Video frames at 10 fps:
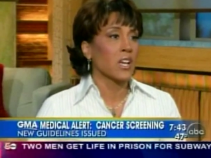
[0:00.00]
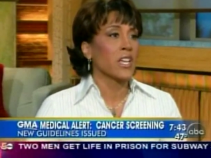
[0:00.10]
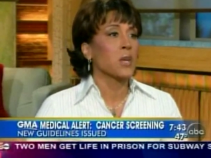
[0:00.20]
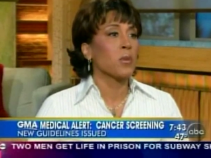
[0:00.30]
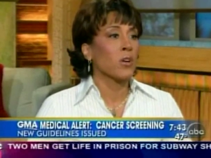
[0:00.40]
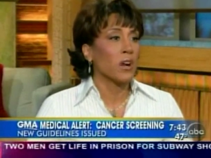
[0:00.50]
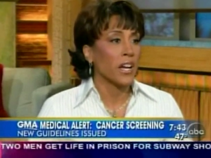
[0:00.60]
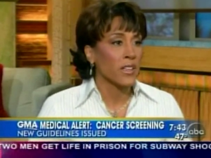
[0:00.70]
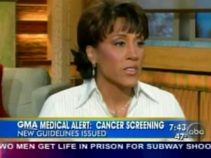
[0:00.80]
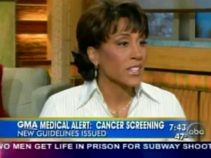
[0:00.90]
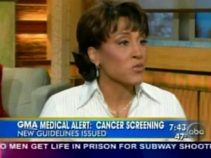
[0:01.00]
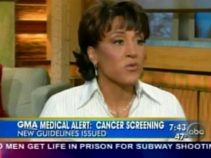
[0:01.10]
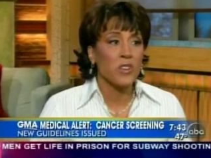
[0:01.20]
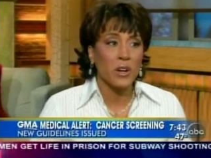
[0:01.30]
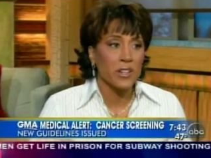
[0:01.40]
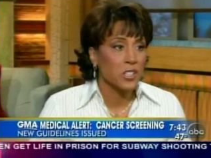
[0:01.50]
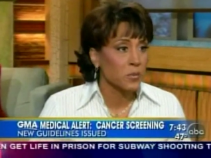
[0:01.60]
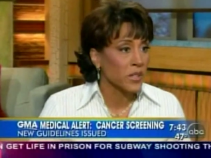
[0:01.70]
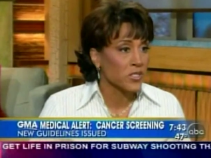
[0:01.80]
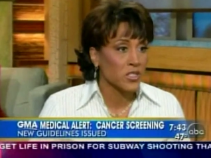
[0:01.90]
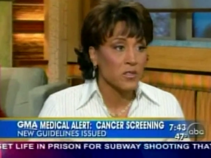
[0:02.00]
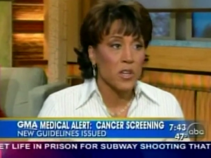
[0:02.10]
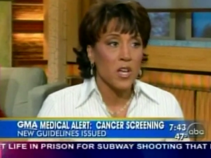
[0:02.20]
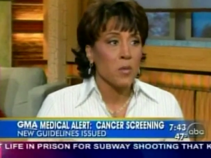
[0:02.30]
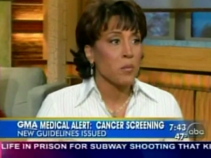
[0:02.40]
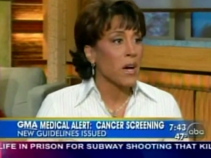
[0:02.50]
MRI. That's very expensive. Yes.